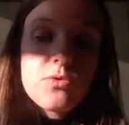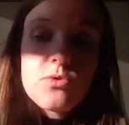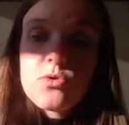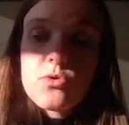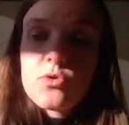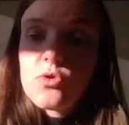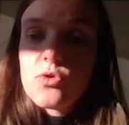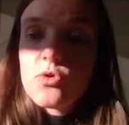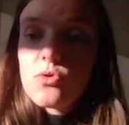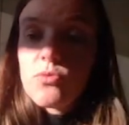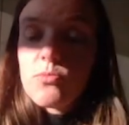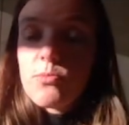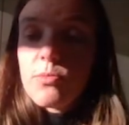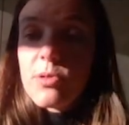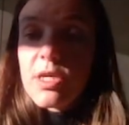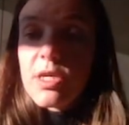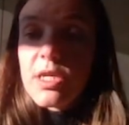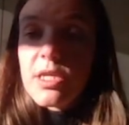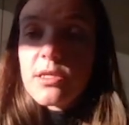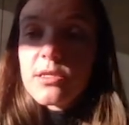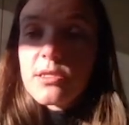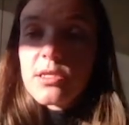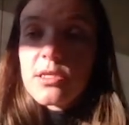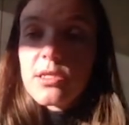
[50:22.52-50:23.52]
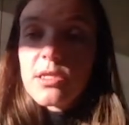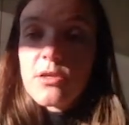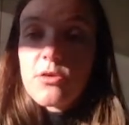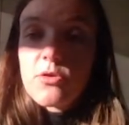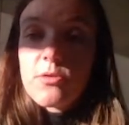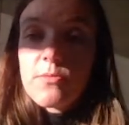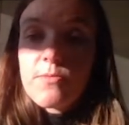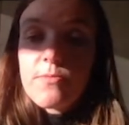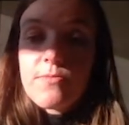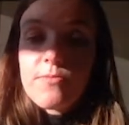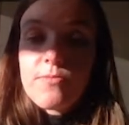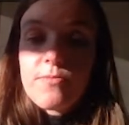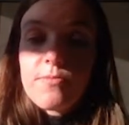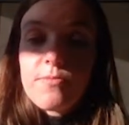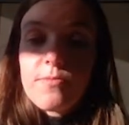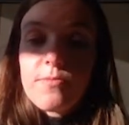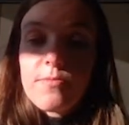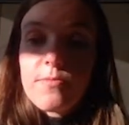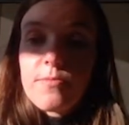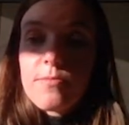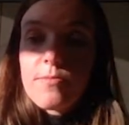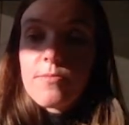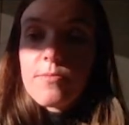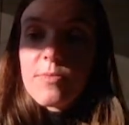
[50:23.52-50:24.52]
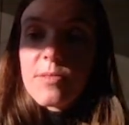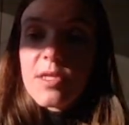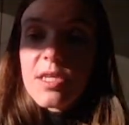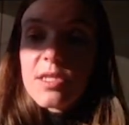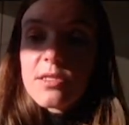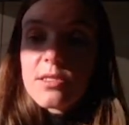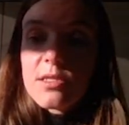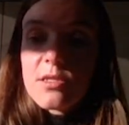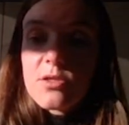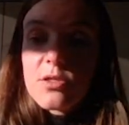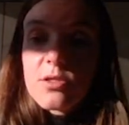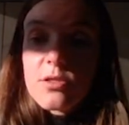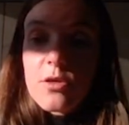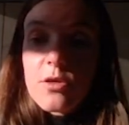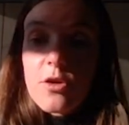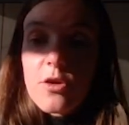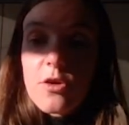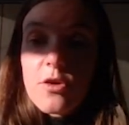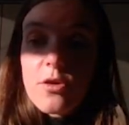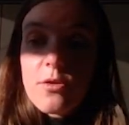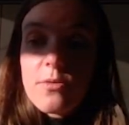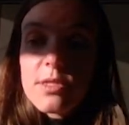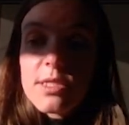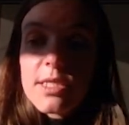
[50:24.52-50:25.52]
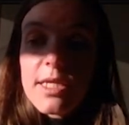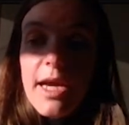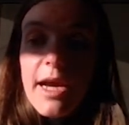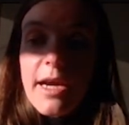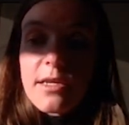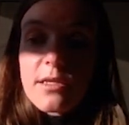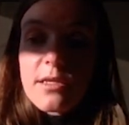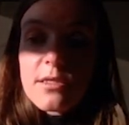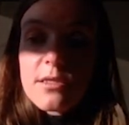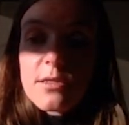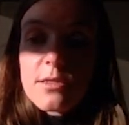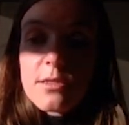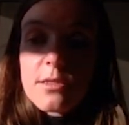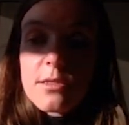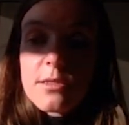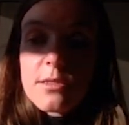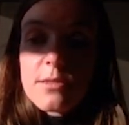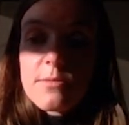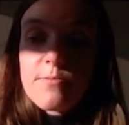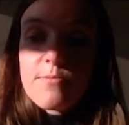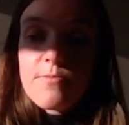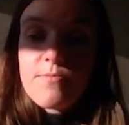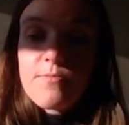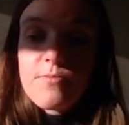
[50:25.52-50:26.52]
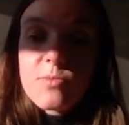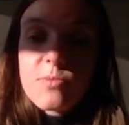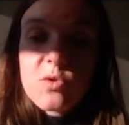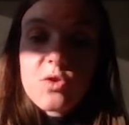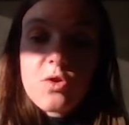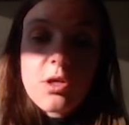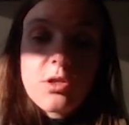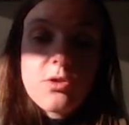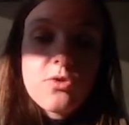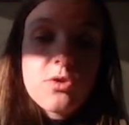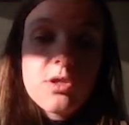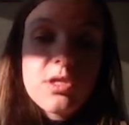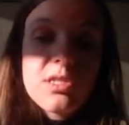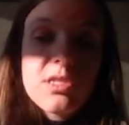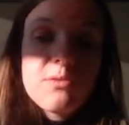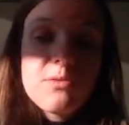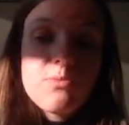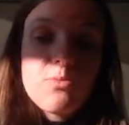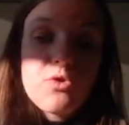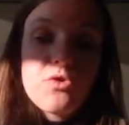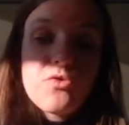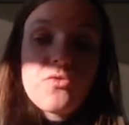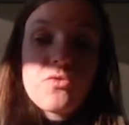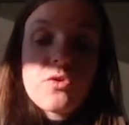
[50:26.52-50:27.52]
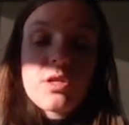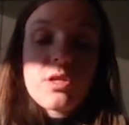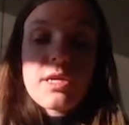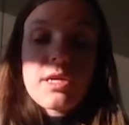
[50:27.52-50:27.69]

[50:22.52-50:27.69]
to make it clear that these are the axes. So I do this both for the